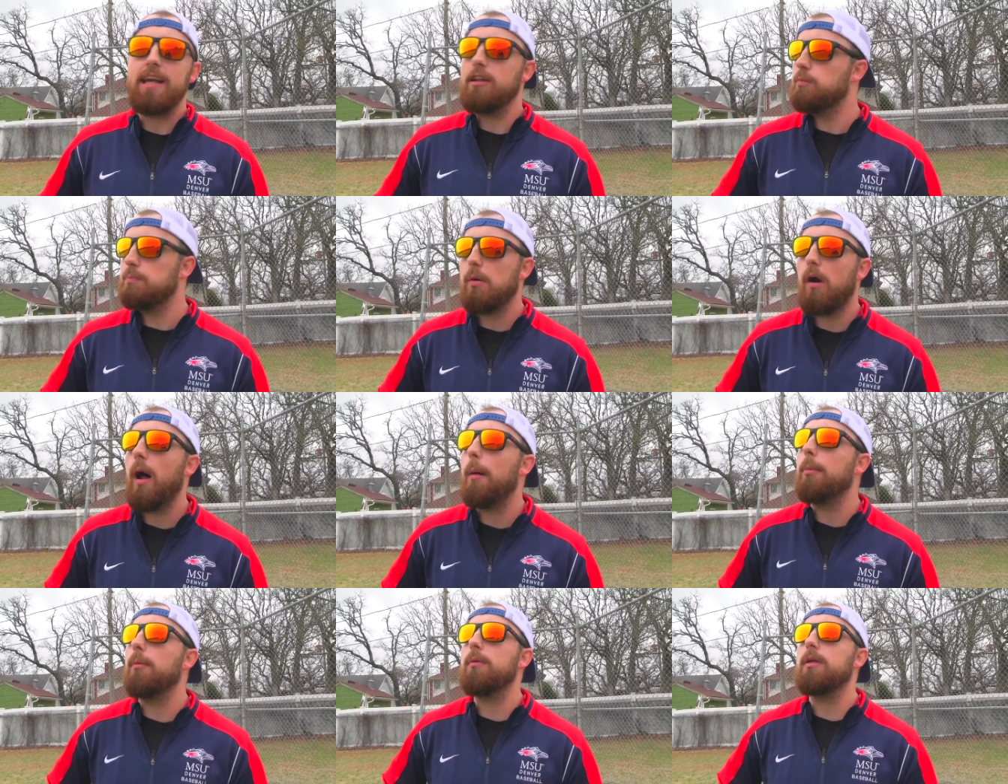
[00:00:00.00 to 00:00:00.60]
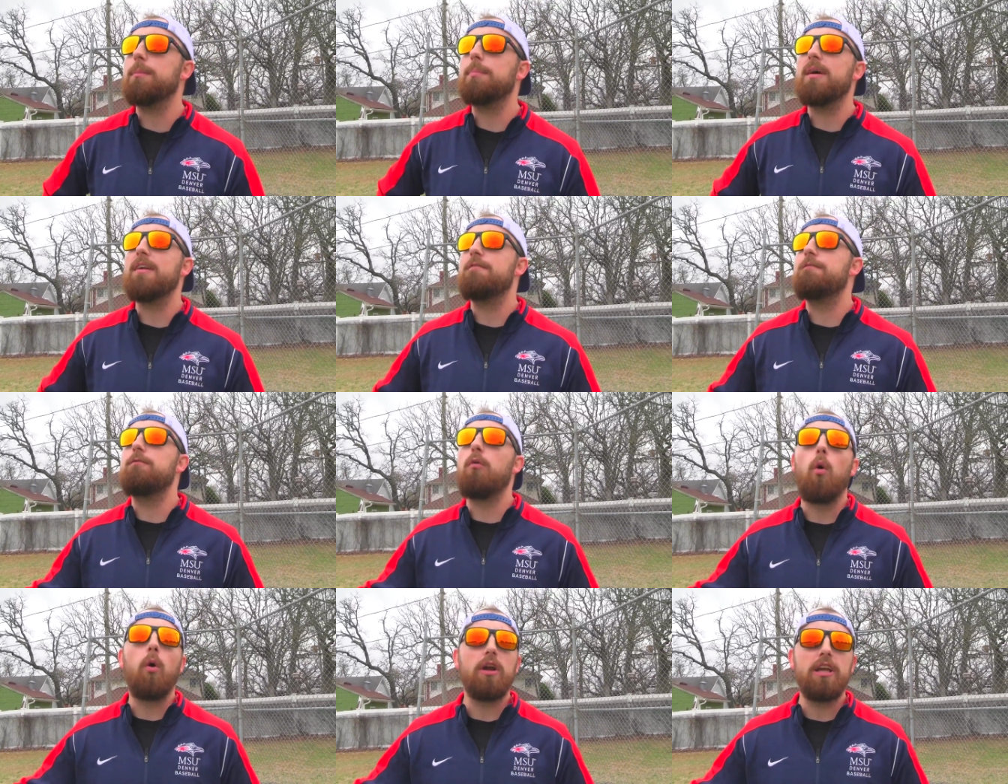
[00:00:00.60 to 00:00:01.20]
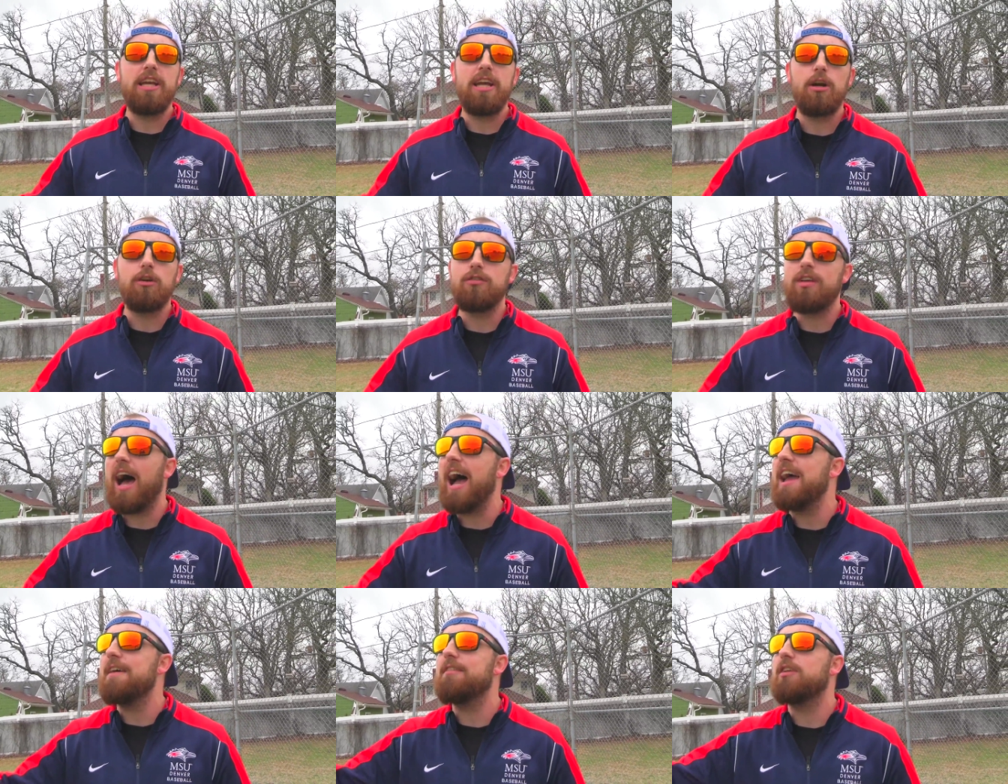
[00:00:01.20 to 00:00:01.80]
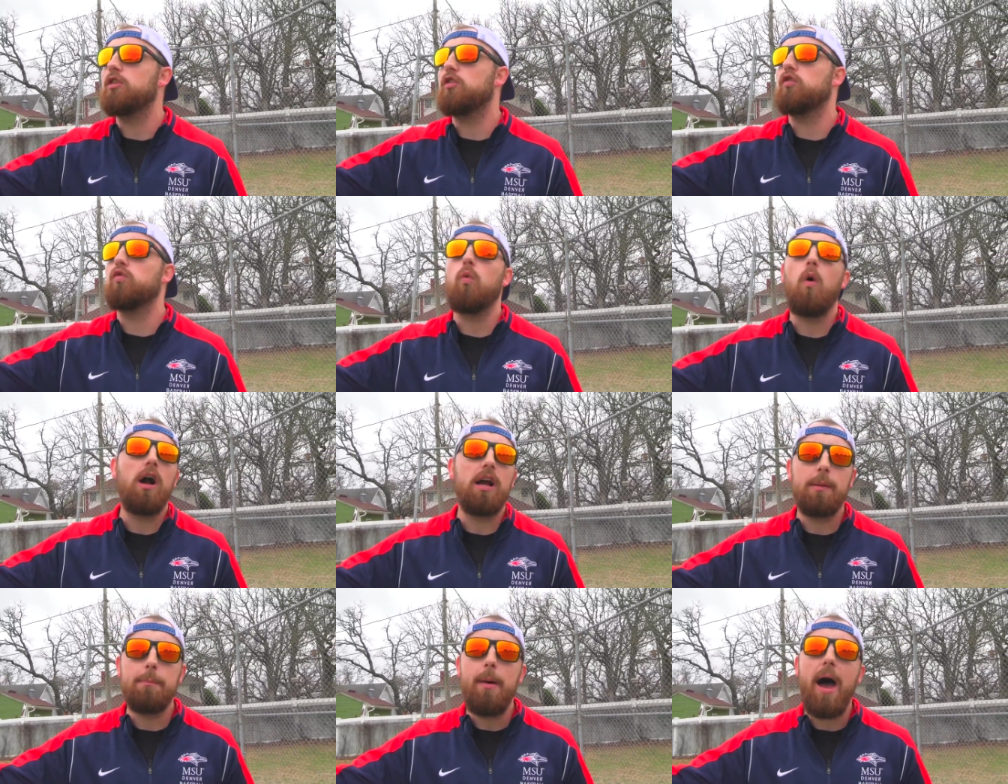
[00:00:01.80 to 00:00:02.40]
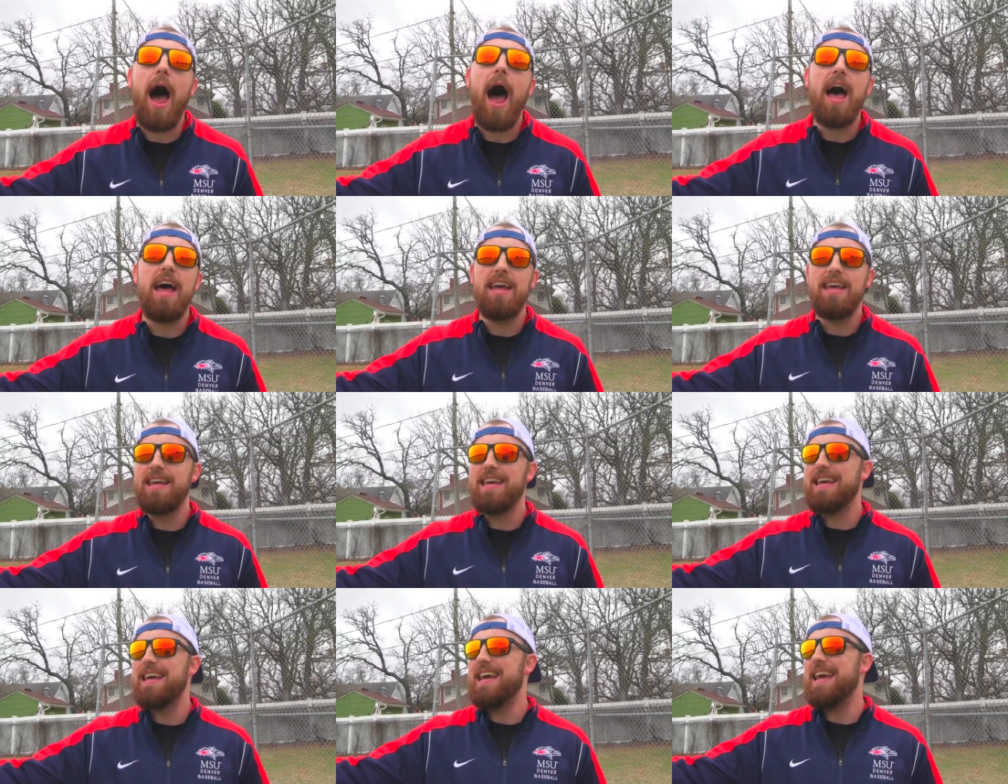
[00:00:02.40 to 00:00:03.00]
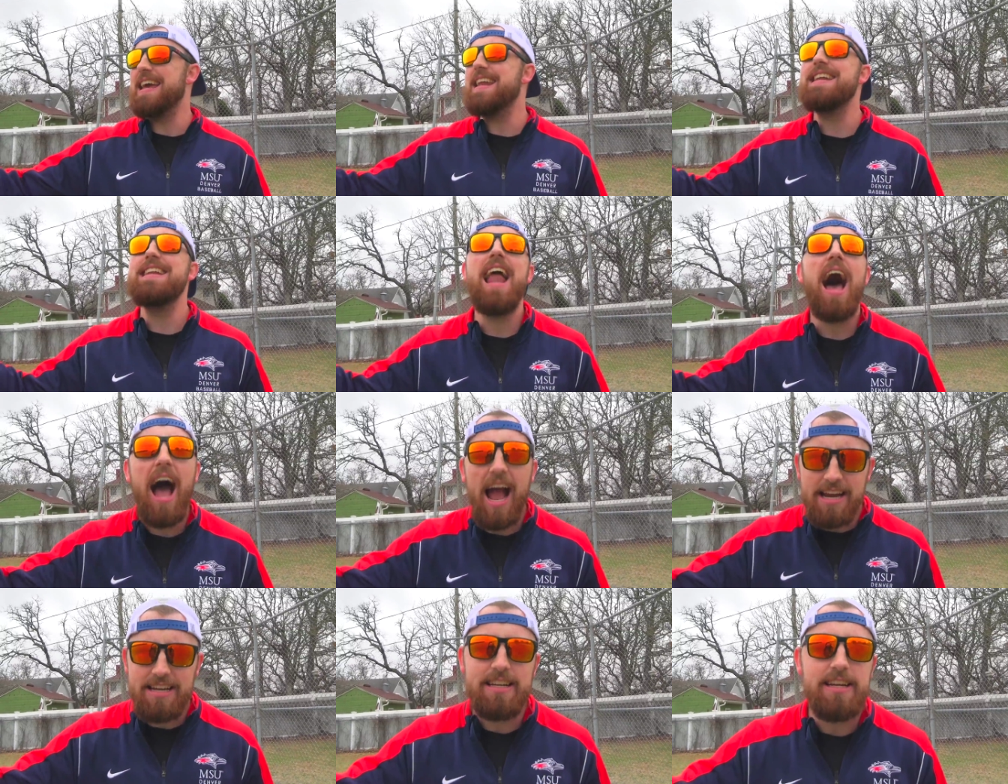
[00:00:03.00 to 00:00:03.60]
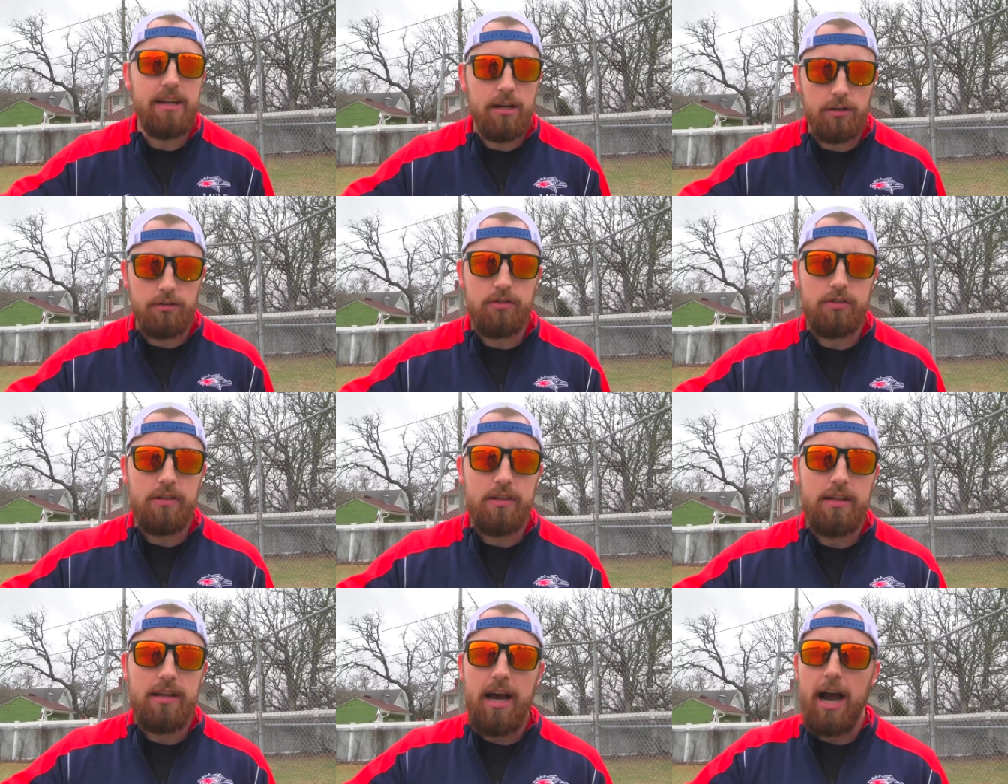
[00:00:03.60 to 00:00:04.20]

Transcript: It's probably been four years. I haven't swung a bat in nine years.